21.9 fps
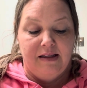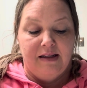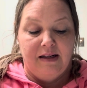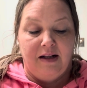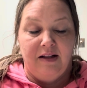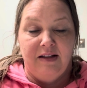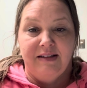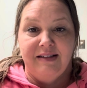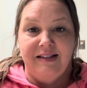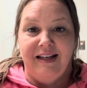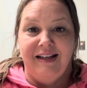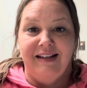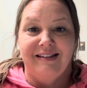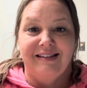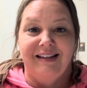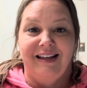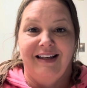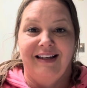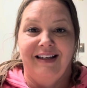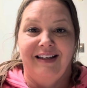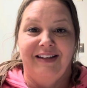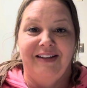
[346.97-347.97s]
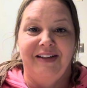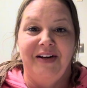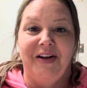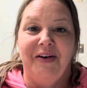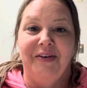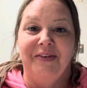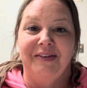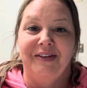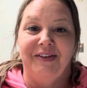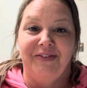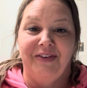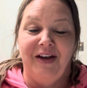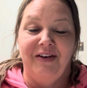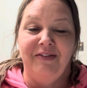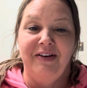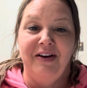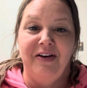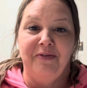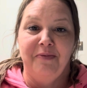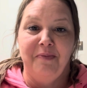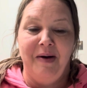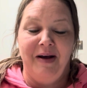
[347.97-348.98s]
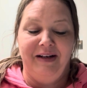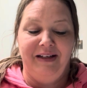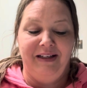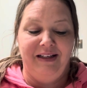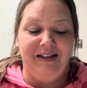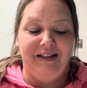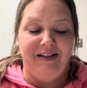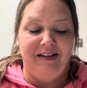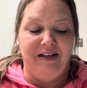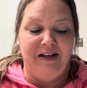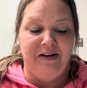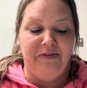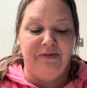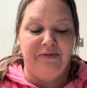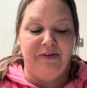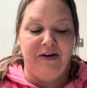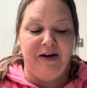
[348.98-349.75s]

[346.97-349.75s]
All it takes, you know, if you have enough money and enough,